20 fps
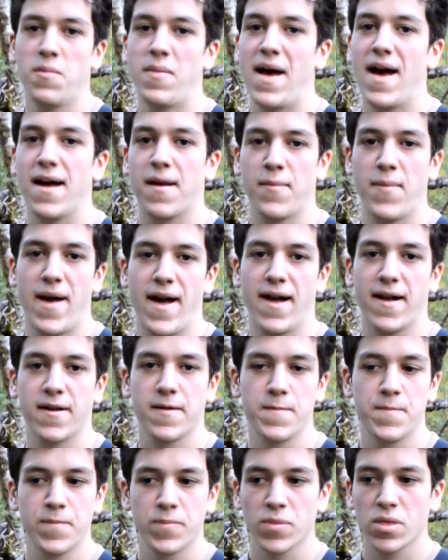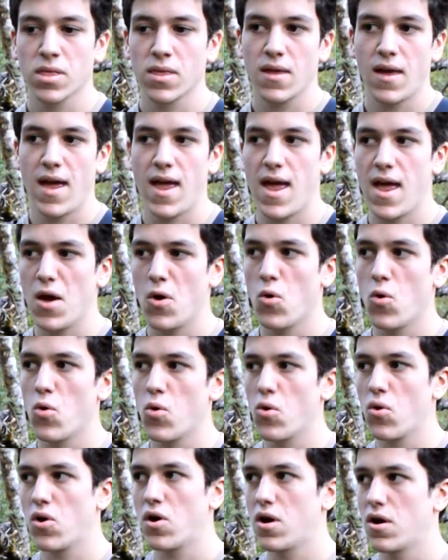backpack
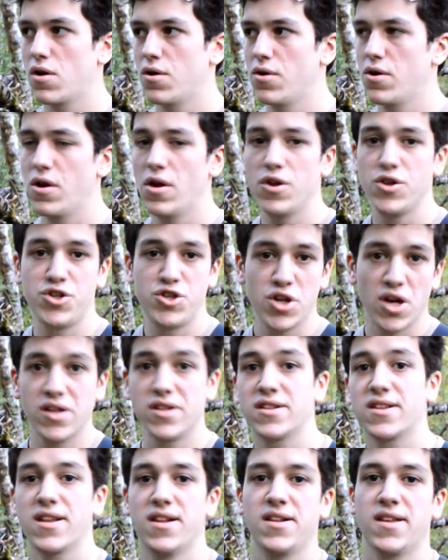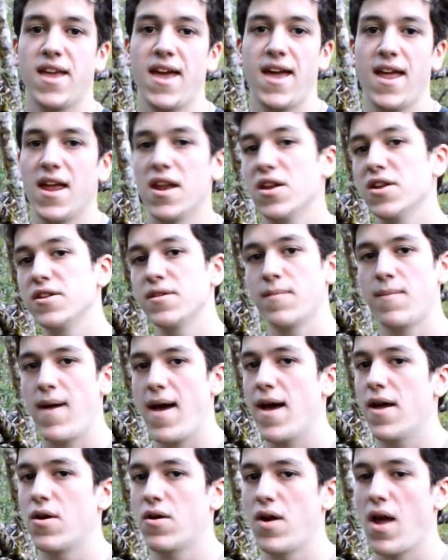or just this kit. It doesn't
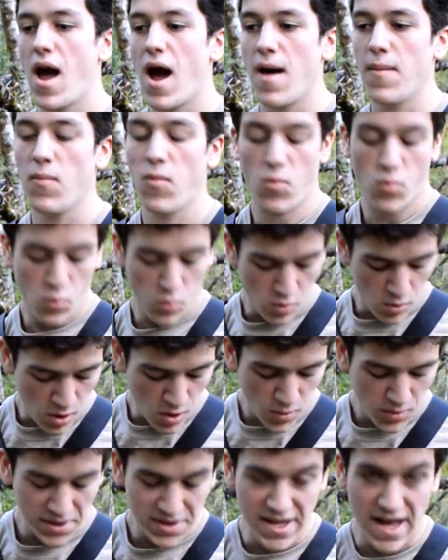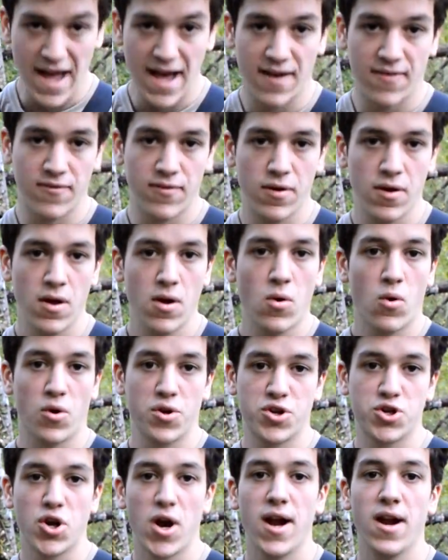matter. I will always have, or
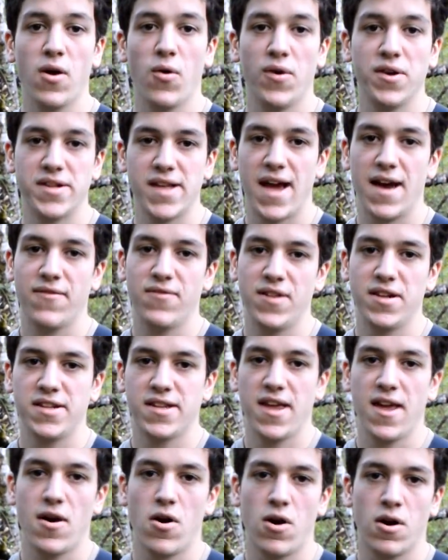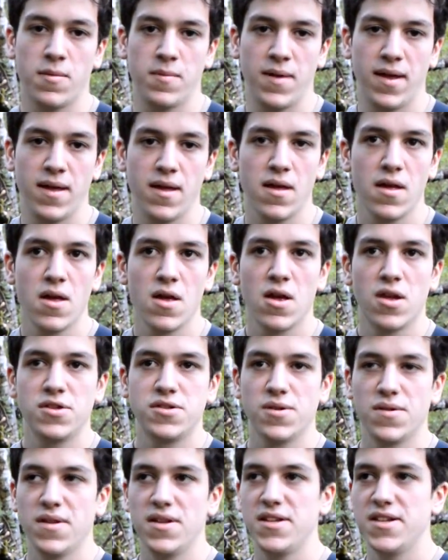try to always have, this kit on me.
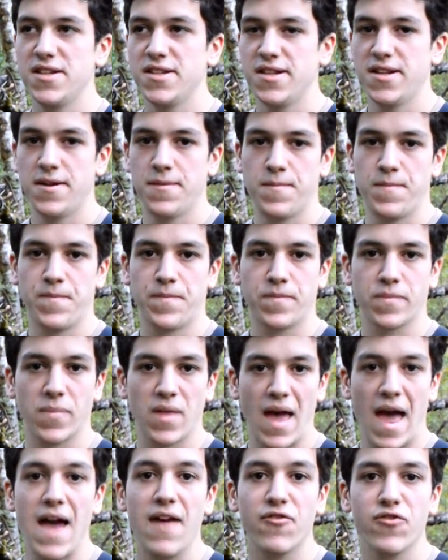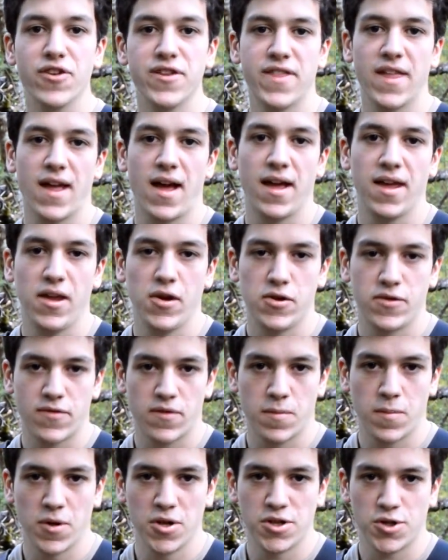So this isn't everything I use for
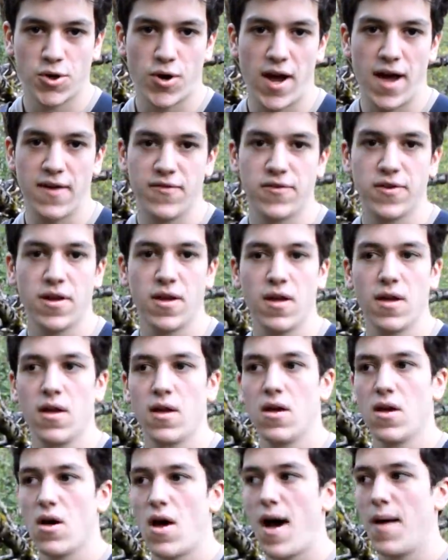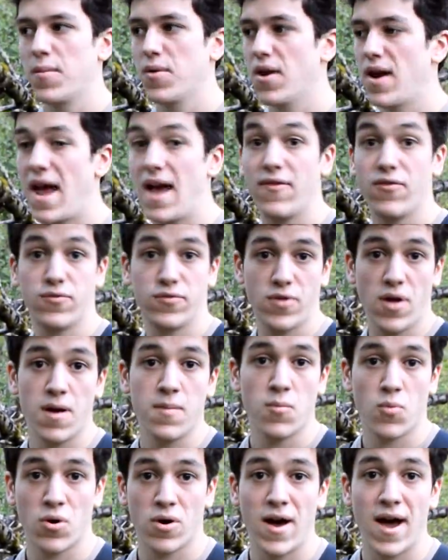BushCraft. I'm going to have a lot
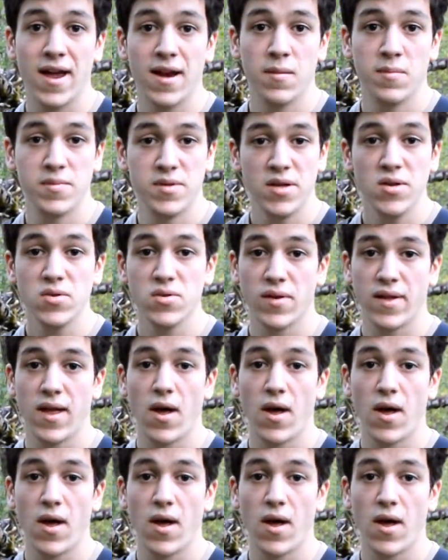more items usually